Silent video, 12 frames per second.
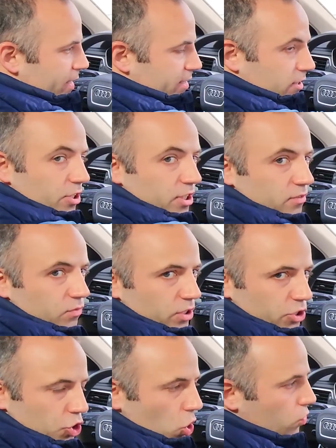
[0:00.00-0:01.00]
screen will
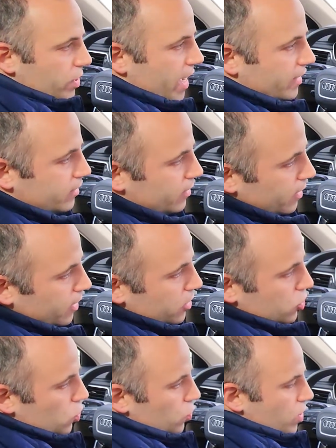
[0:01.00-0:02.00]
show that.
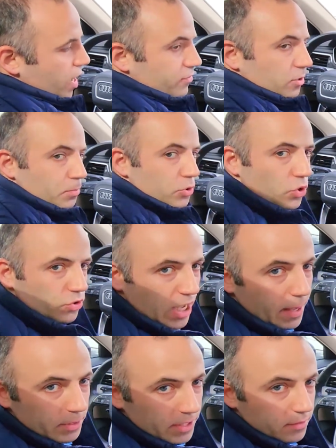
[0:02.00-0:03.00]
So you have to put your
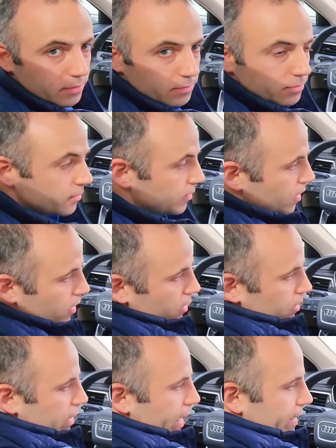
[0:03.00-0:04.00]
tablet
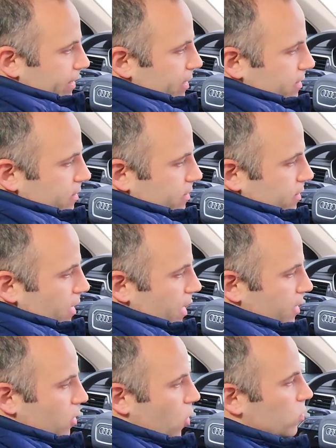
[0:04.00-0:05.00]
like this
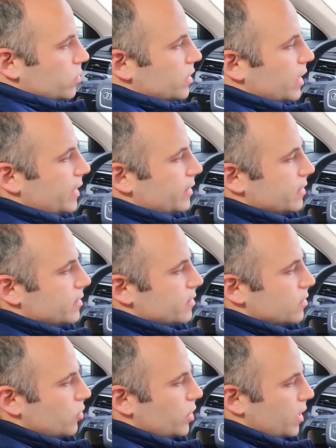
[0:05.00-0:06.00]
and hold it like
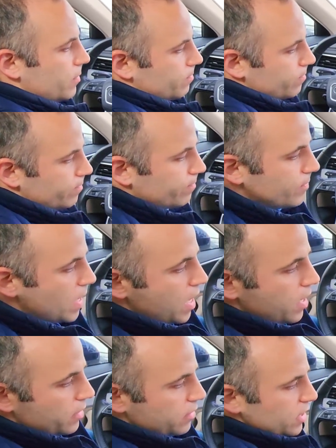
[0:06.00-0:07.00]
this, okay?
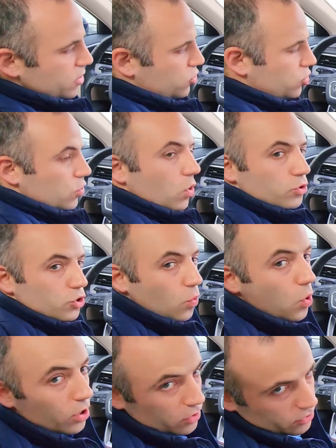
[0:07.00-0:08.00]
These two also
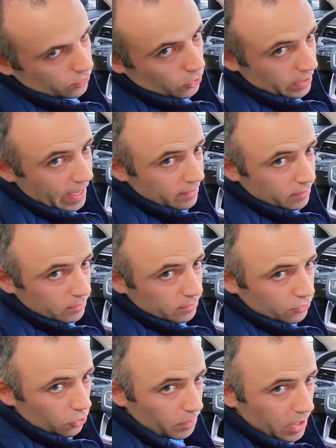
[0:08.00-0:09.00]
works for that.
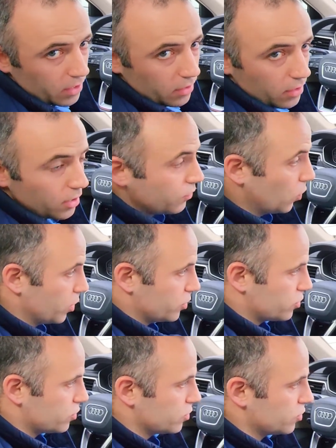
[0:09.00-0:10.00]
For me, it
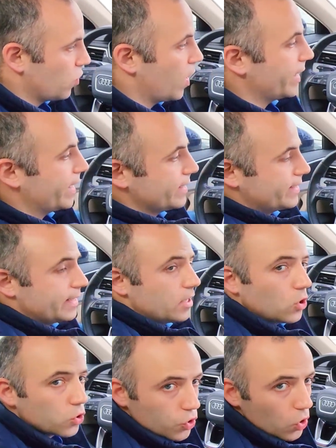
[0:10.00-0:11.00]
works. So I can see
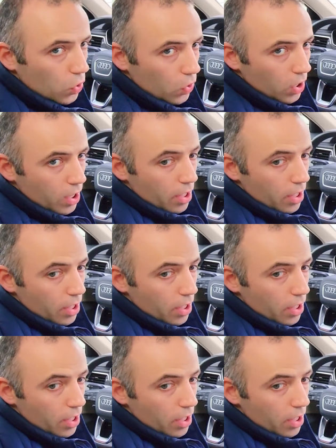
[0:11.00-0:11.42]
also